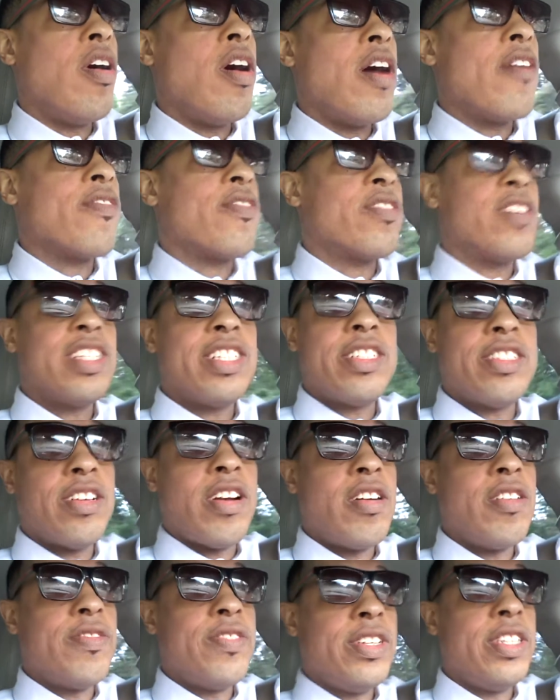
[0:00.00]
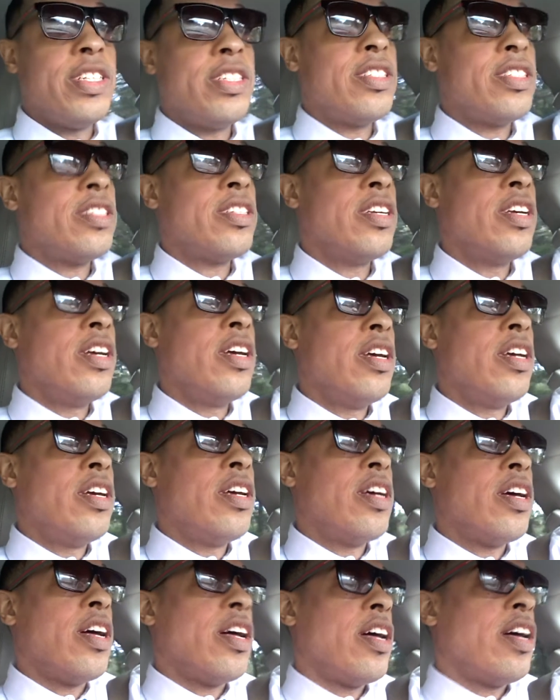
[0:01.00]
offer a service,
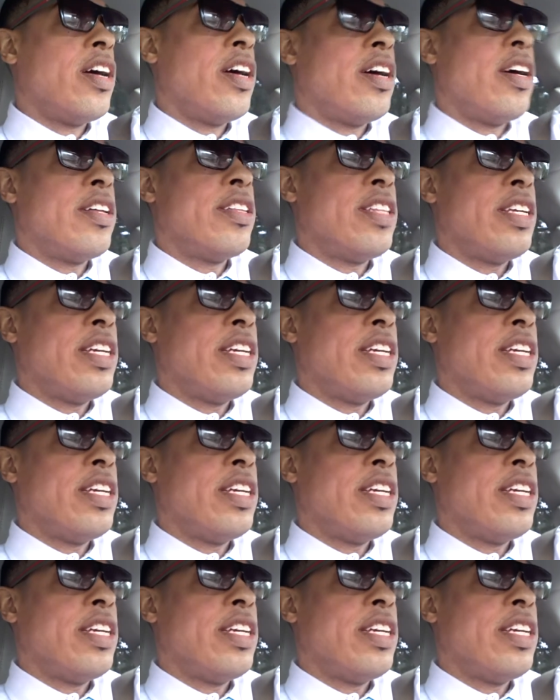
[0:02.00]
uh,